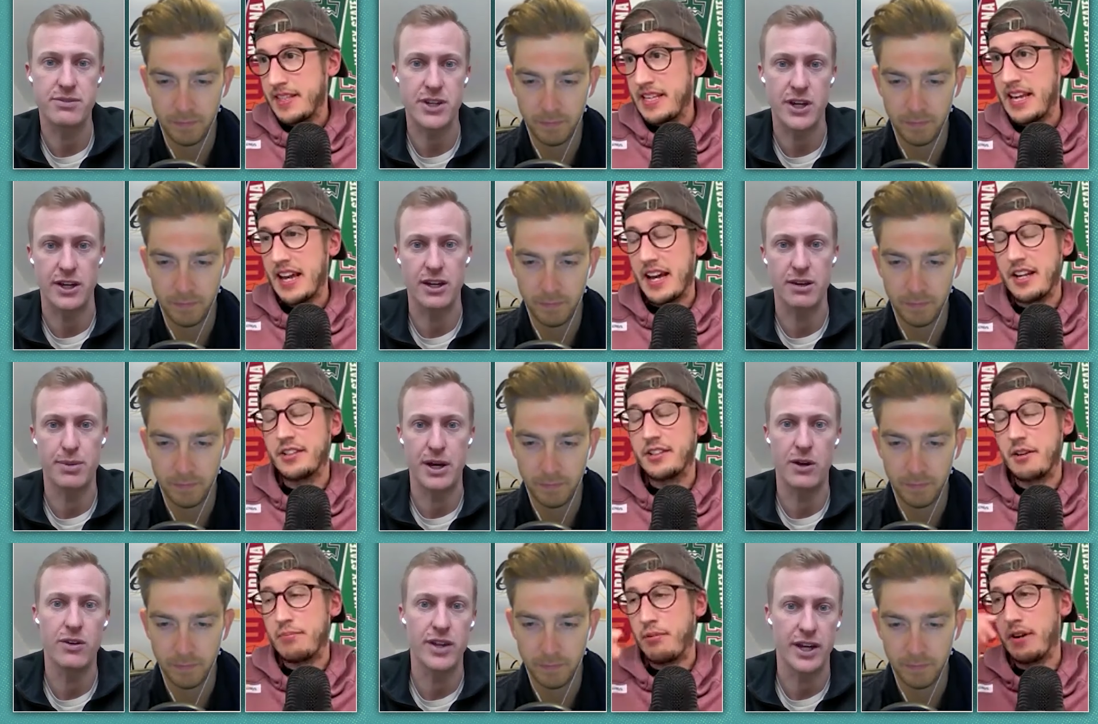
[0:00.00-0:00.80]
Speaker 1: Yeah, it's a
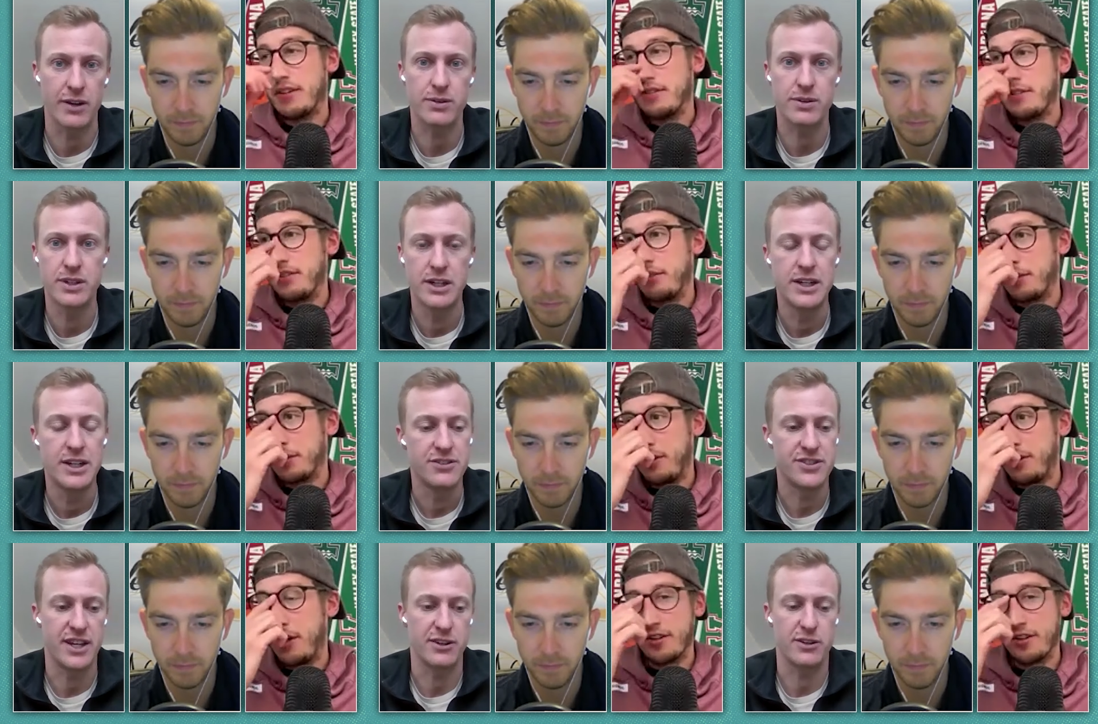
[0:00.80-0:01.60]
good point. Like, it's more
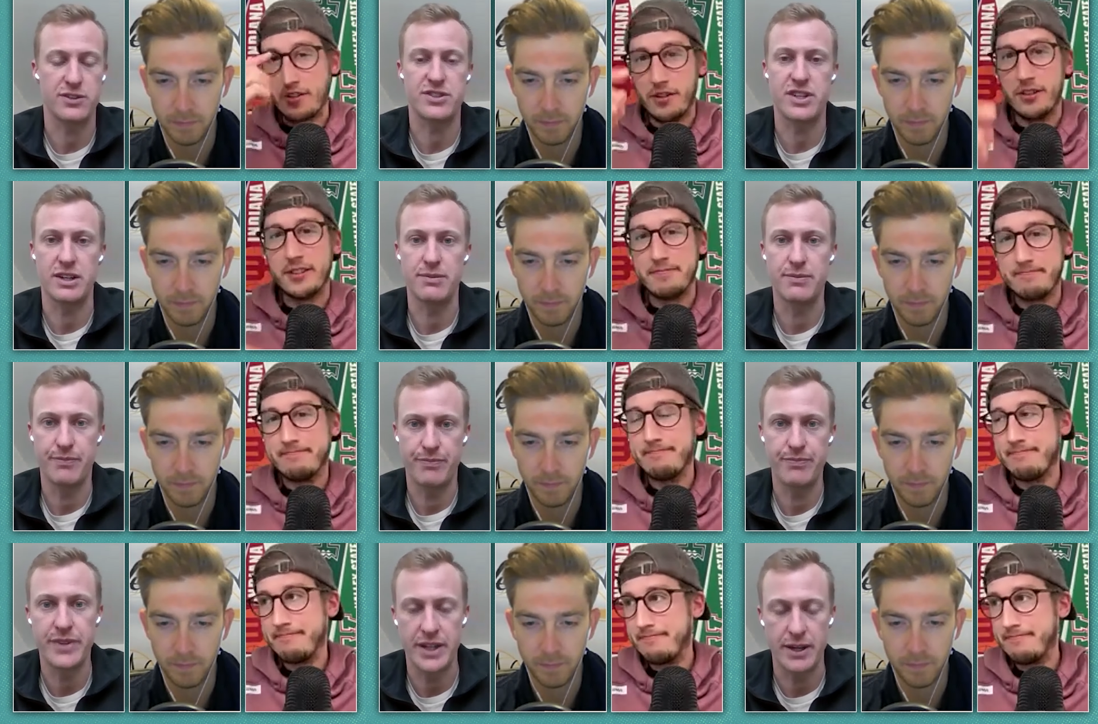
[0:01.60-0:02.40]
sluggish early. State.
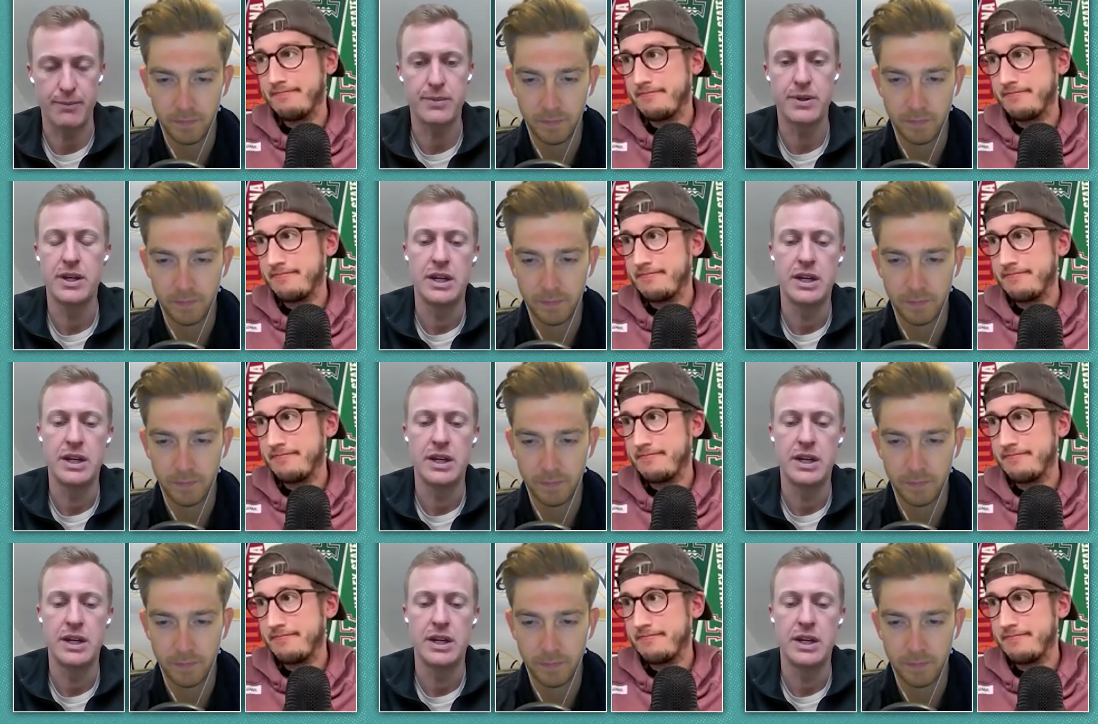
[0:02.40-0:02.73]
Yep.